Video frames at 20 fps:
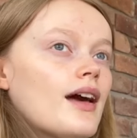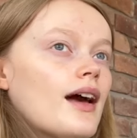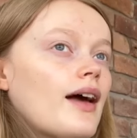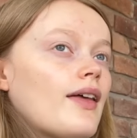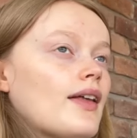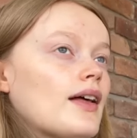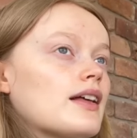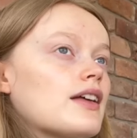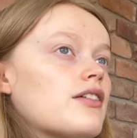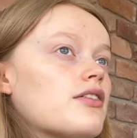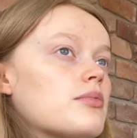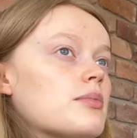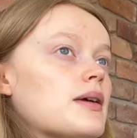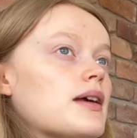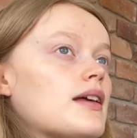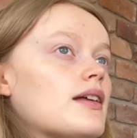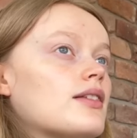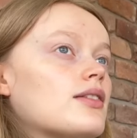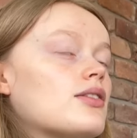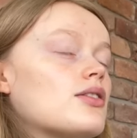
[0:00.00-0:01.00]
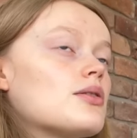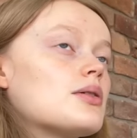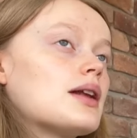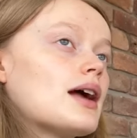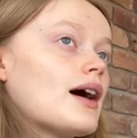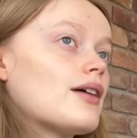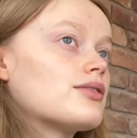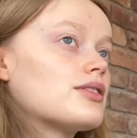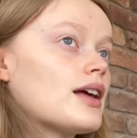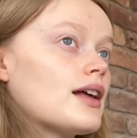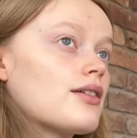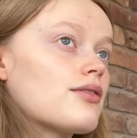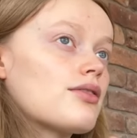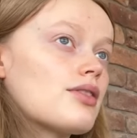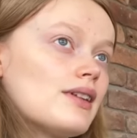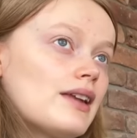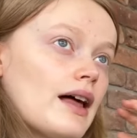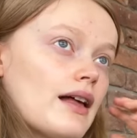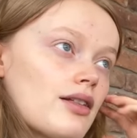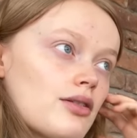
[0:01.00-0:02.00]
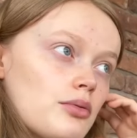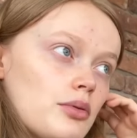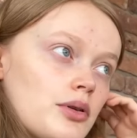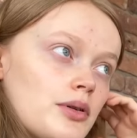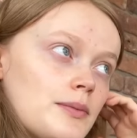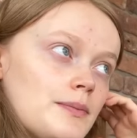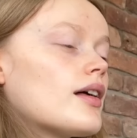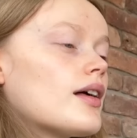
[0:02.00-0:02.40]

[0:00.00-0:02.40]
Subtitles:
And that gives me 2.5 days for the last one.